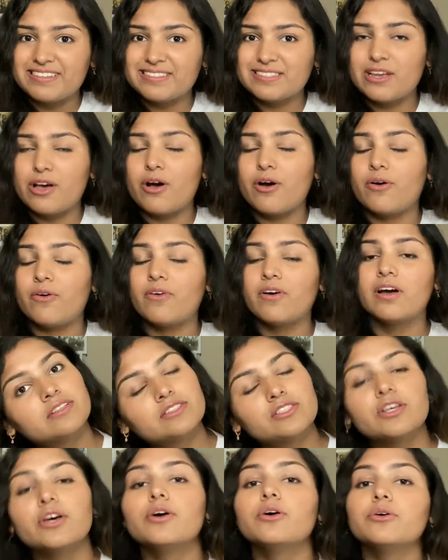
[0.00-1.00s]
So,
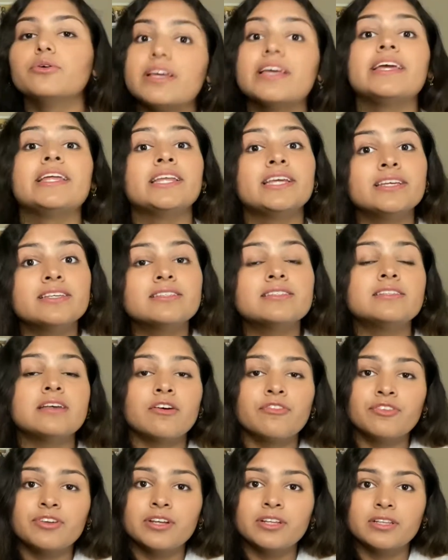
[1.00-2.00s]
so it is
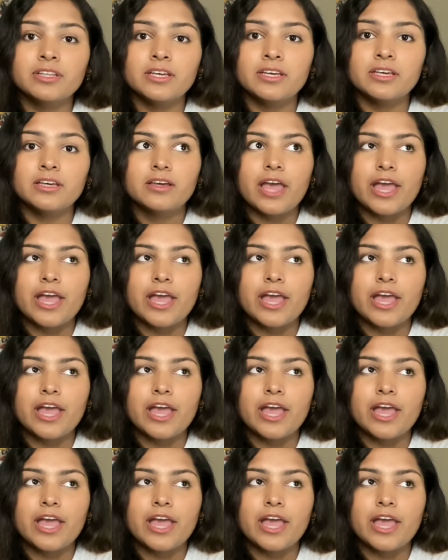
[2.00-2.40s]
definitely